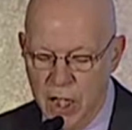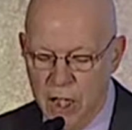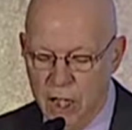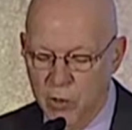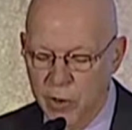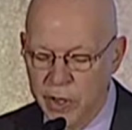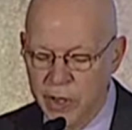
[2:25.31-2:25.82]
He
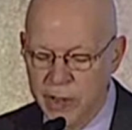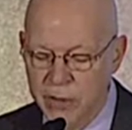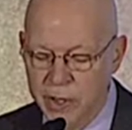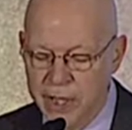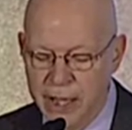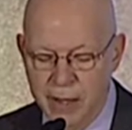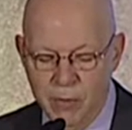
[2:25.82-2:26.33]
quickly
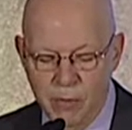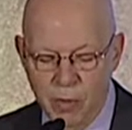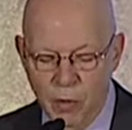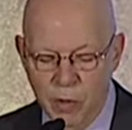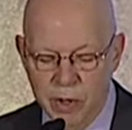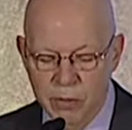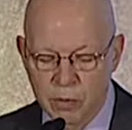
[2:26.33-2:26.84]
became
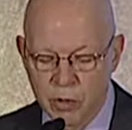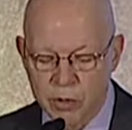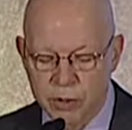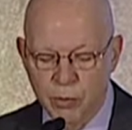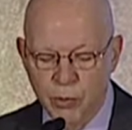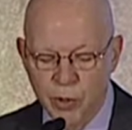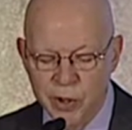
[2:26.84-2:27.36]
one of the most
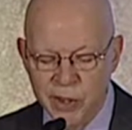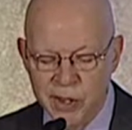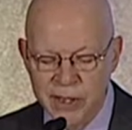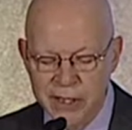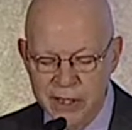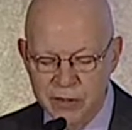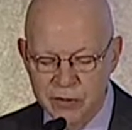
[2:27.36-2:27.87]
important
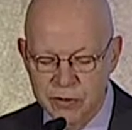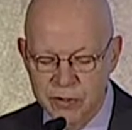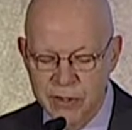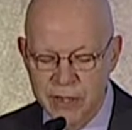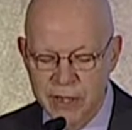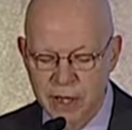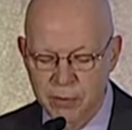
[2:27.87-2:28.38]
leaders
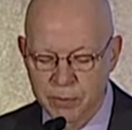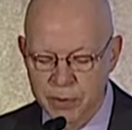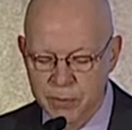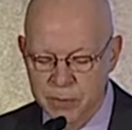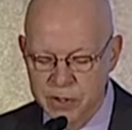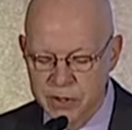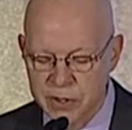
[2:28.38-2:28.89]
in helping
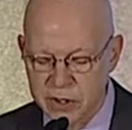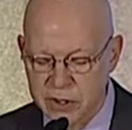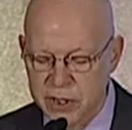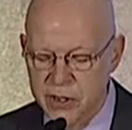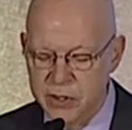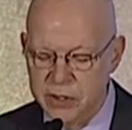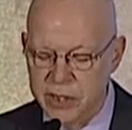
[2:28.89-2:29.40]
business
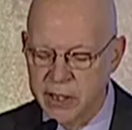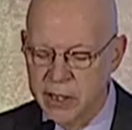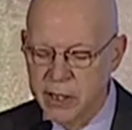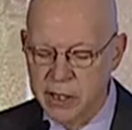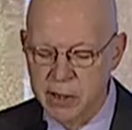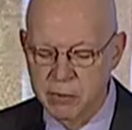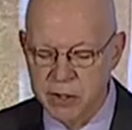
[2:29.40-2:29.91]
understand
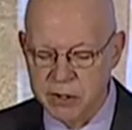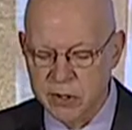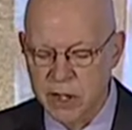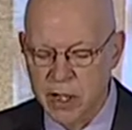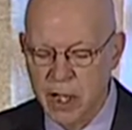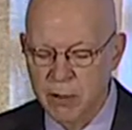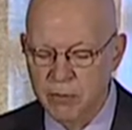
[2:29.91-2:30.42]
that they must
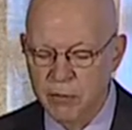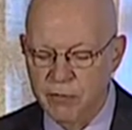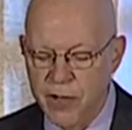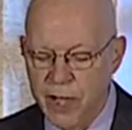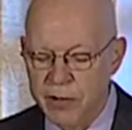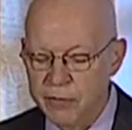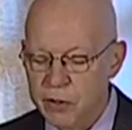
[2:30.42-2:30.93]

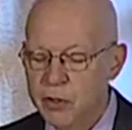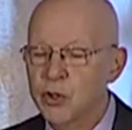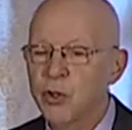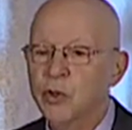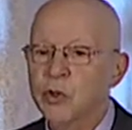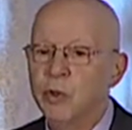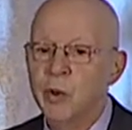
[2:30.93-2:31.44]
provide for
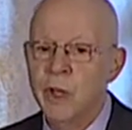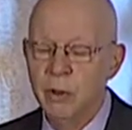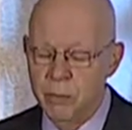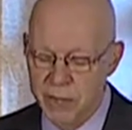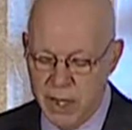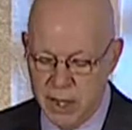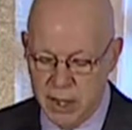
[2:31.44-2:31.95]
social well
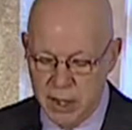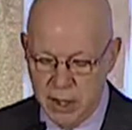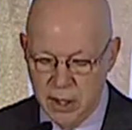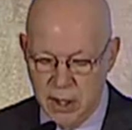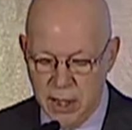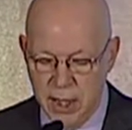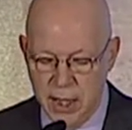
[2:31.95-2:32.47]
being
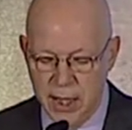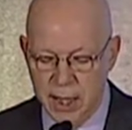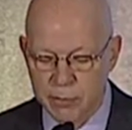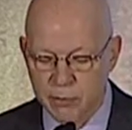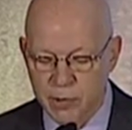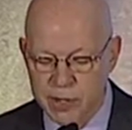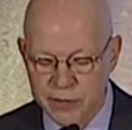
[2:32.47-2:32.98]

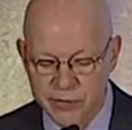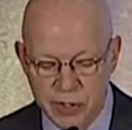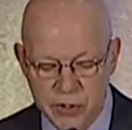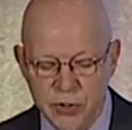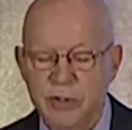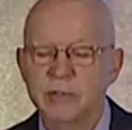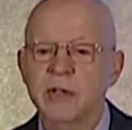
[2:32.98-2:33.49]
and
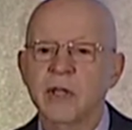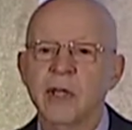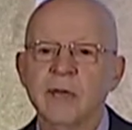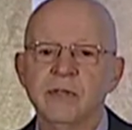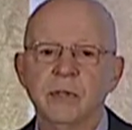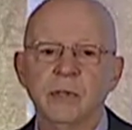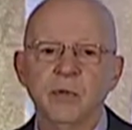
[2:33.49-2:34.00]
preservation of the
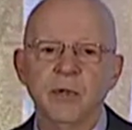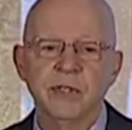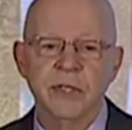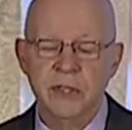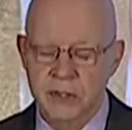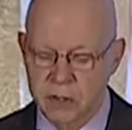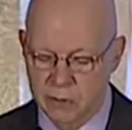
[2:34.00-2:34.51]
life support
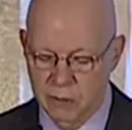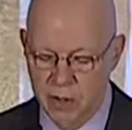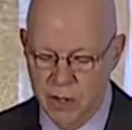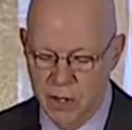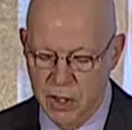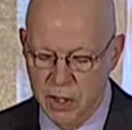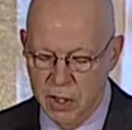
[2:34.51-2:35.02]
system
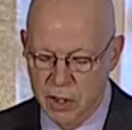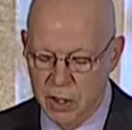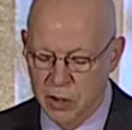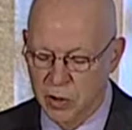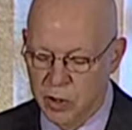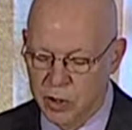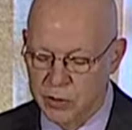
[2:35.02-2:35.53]
in
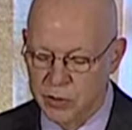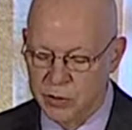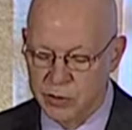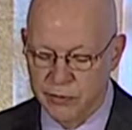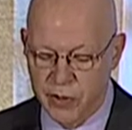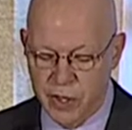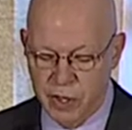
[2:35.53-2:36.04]
order to
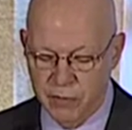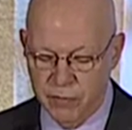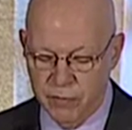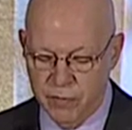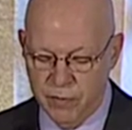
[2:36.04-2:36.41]
survive.